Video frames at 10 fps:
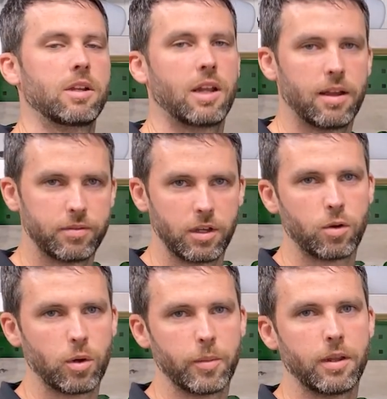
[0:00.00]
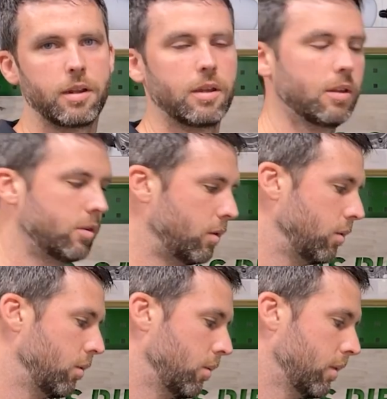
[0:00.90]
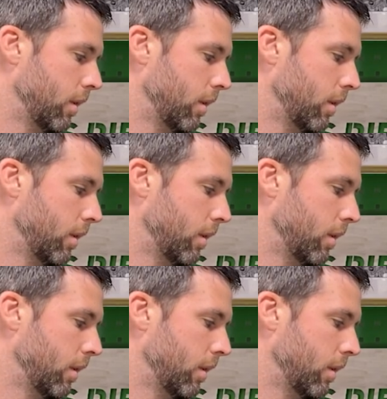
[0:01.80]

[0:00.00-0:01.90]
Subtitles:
and have the equipment to